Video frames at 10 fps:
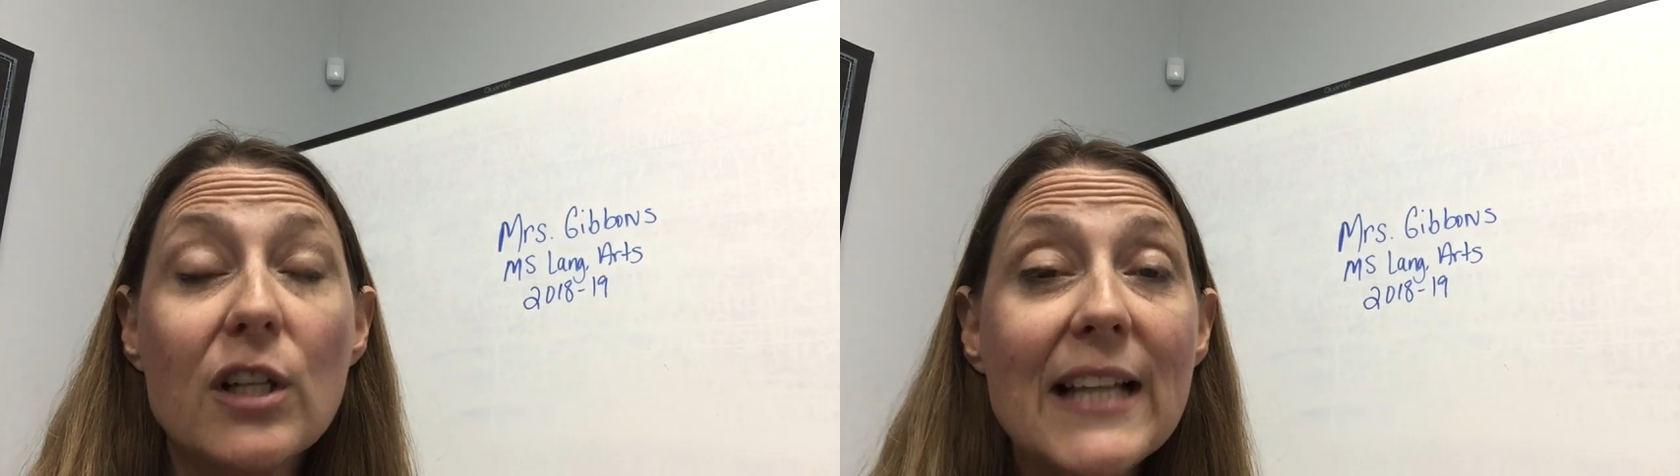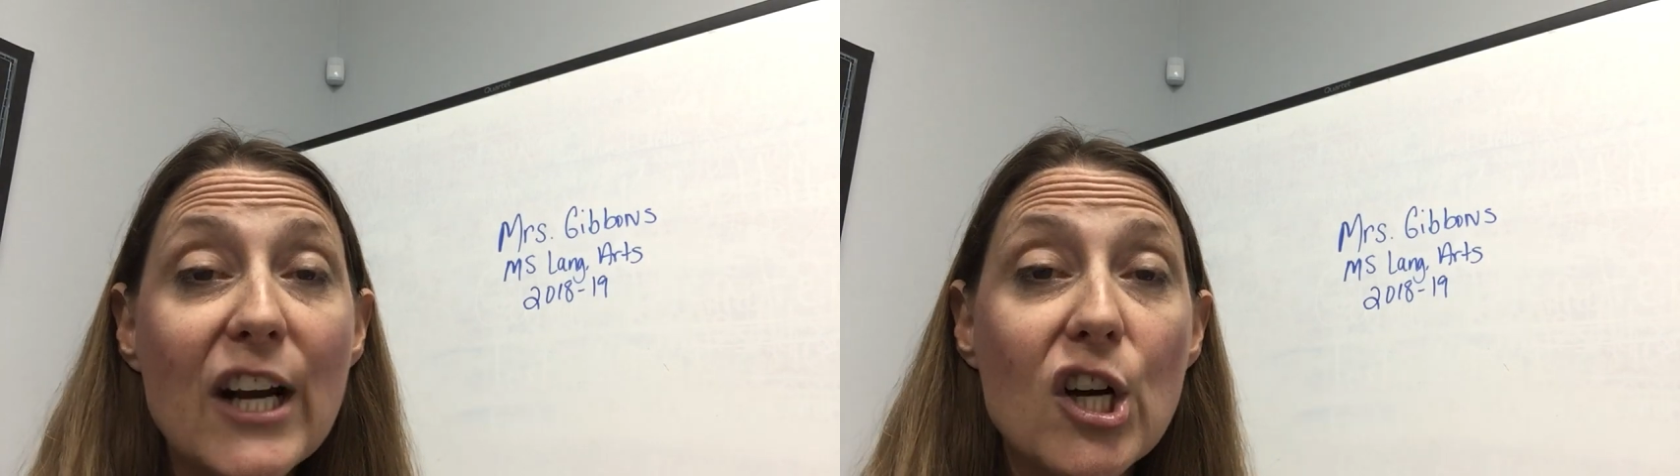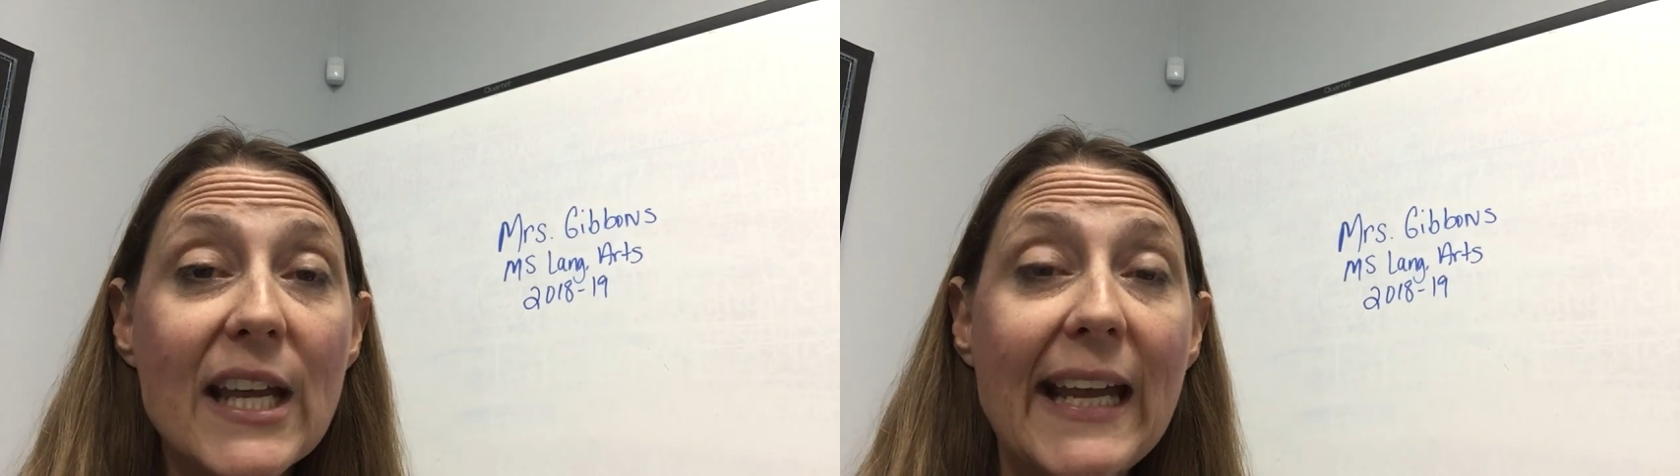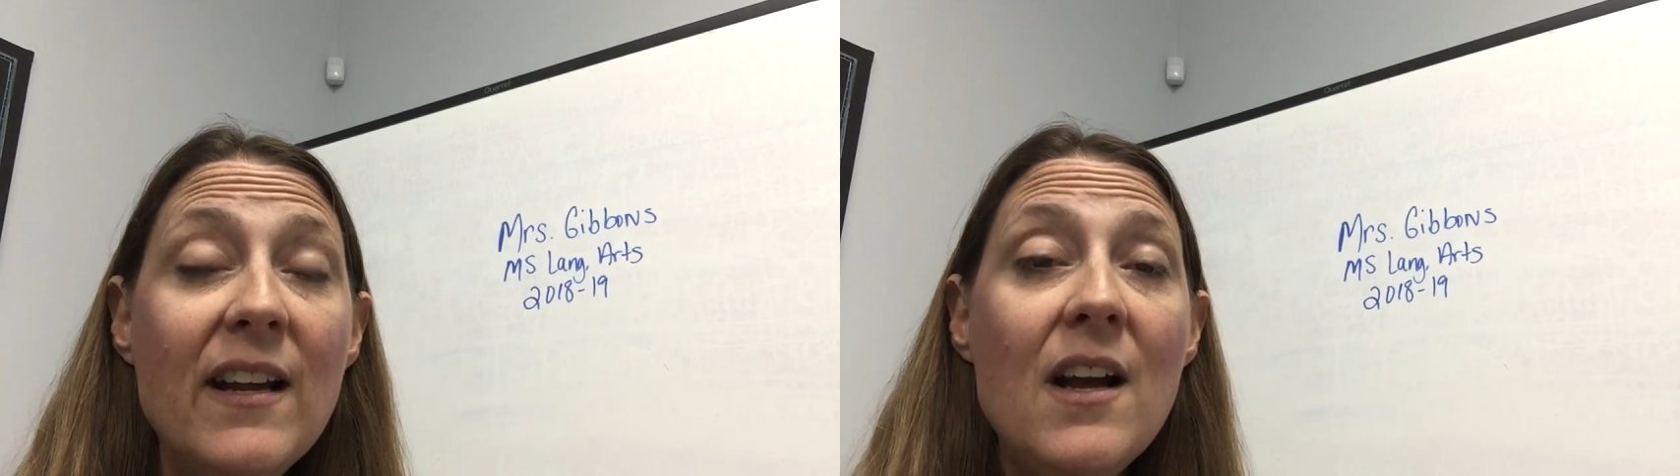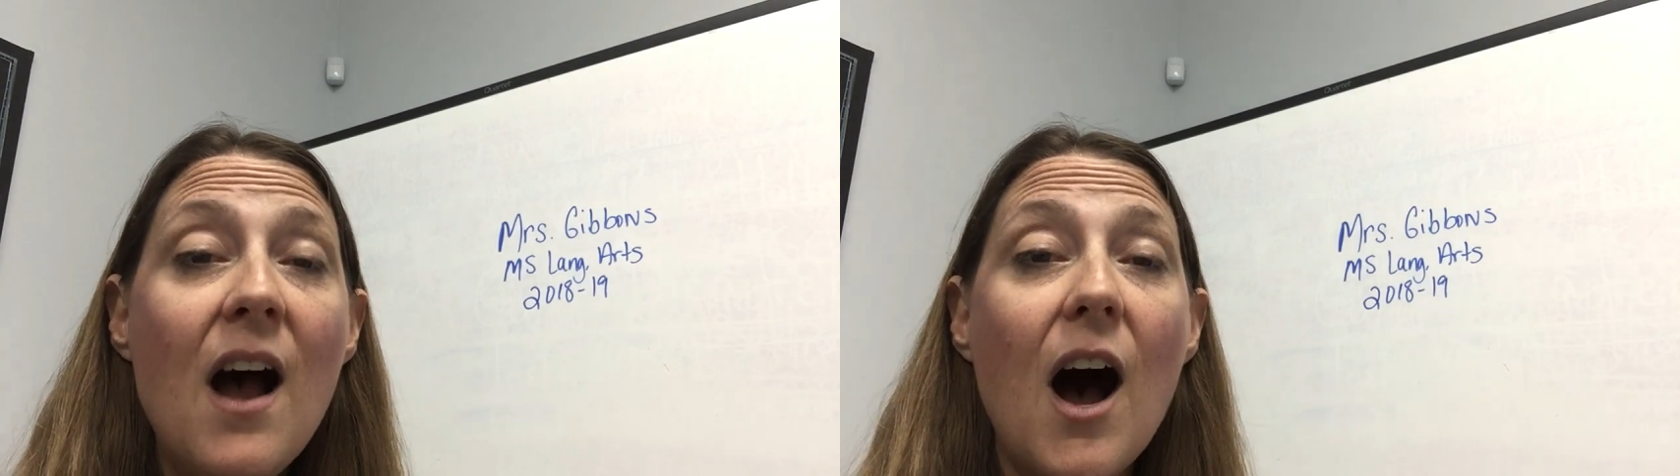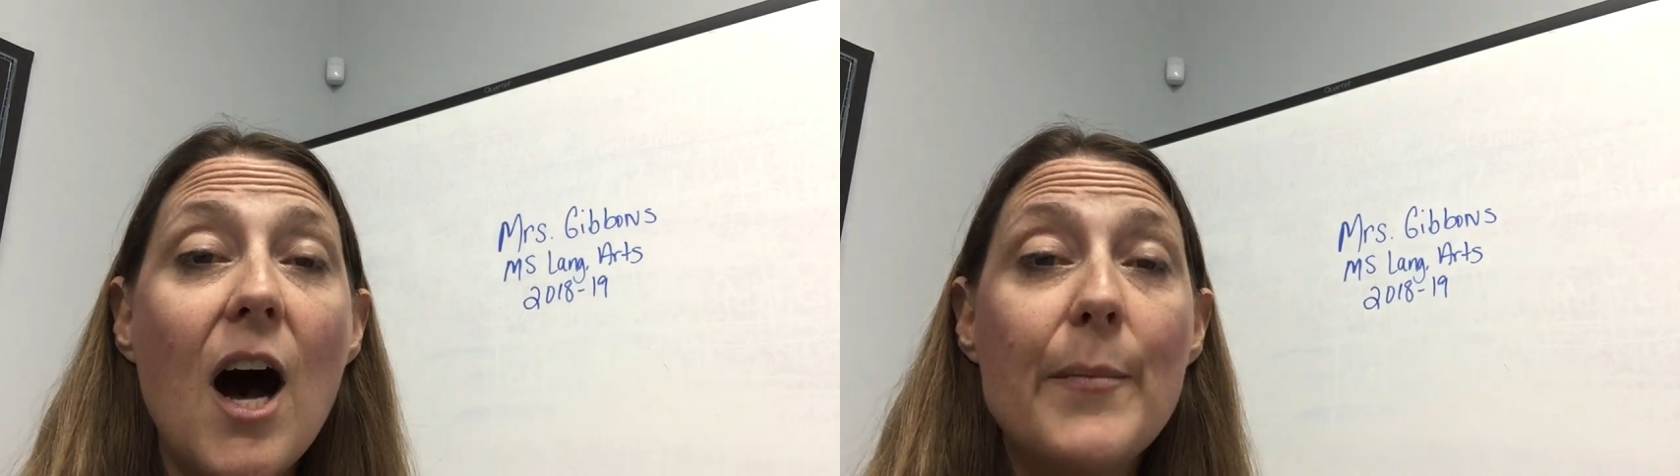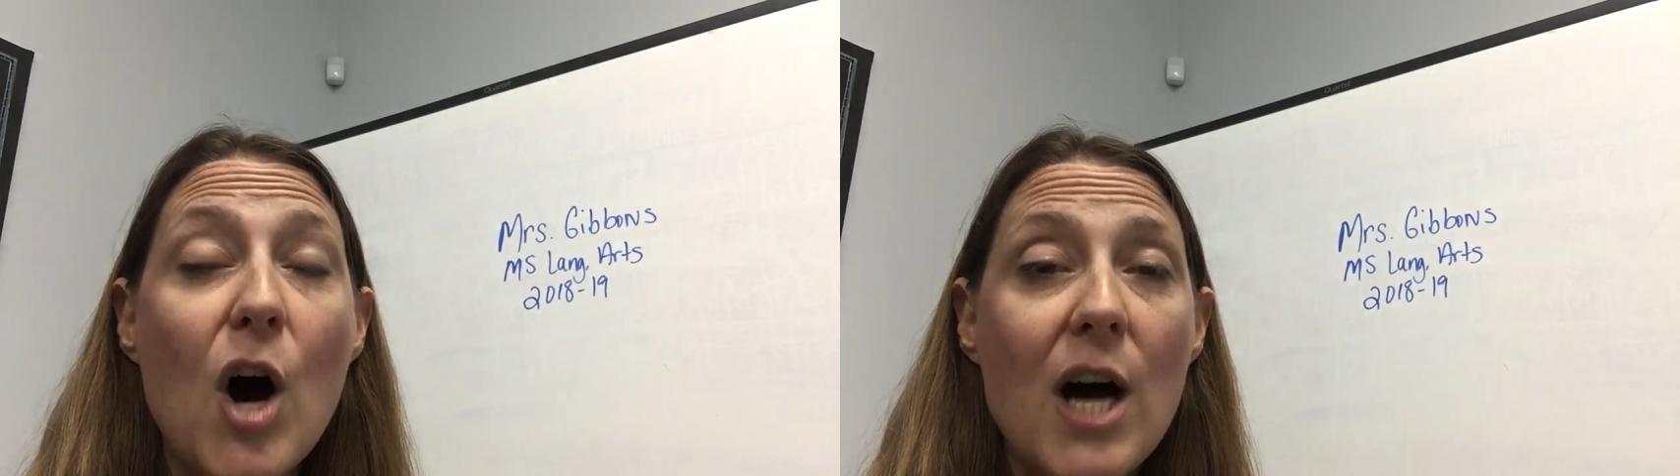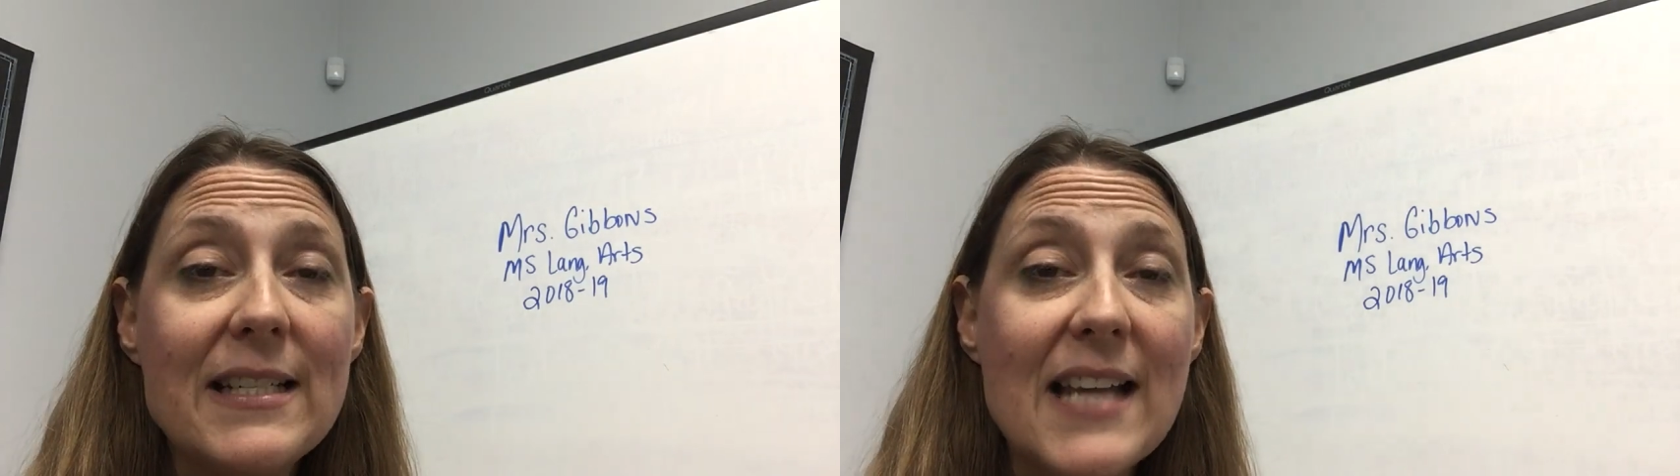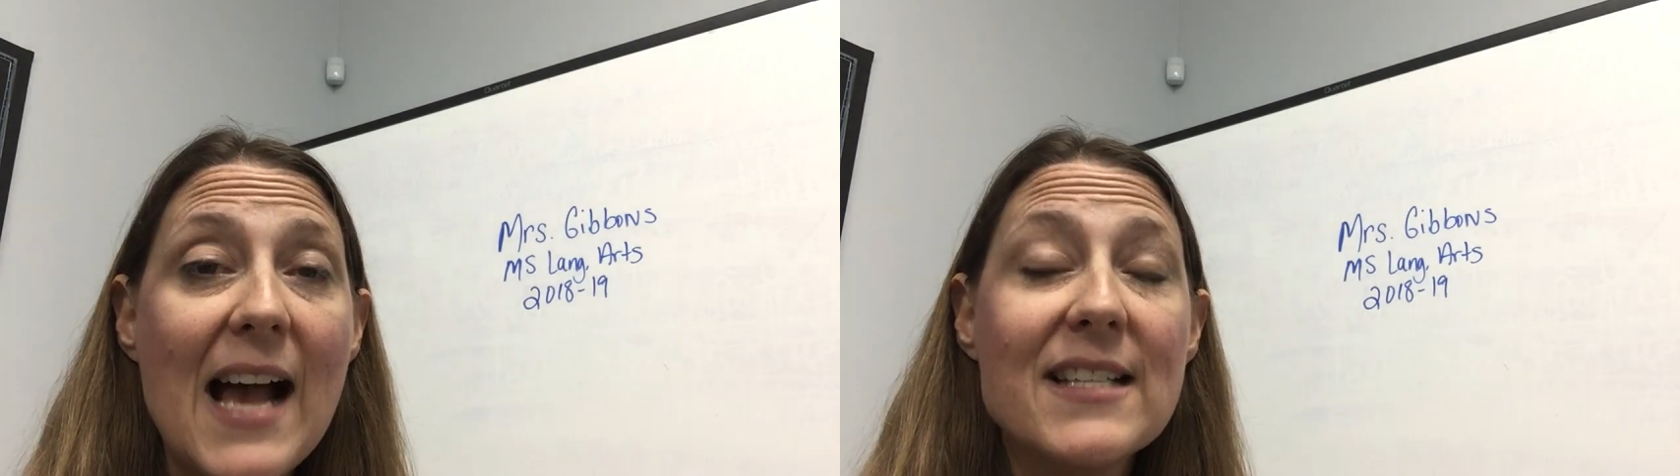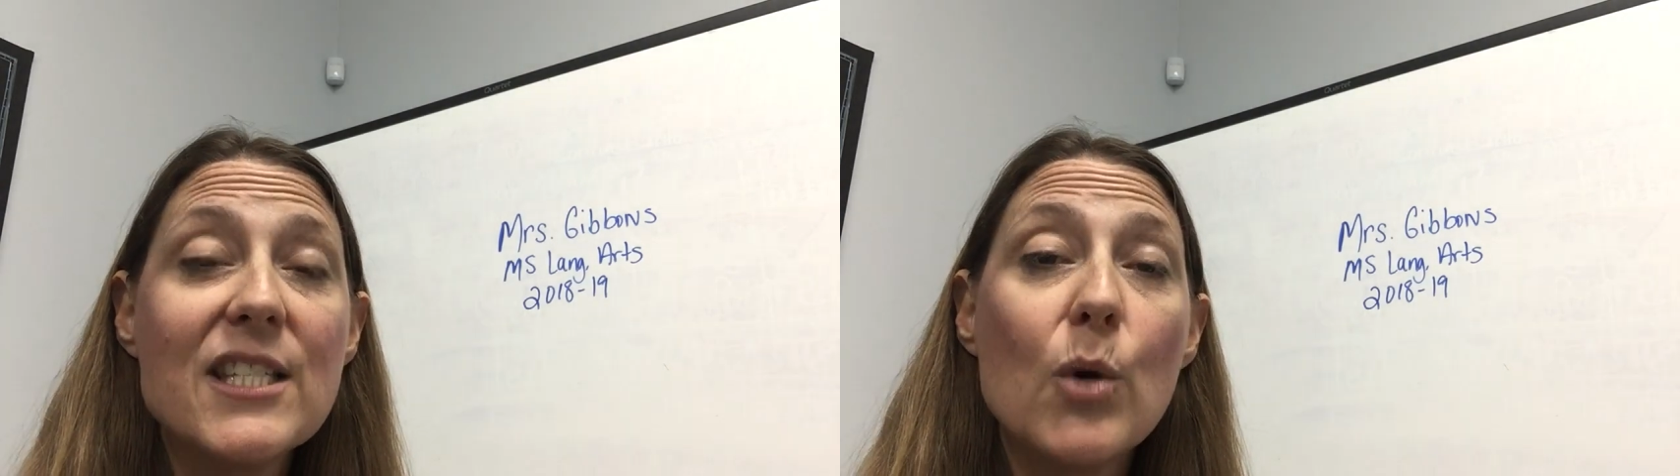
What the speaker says: clarity on tests.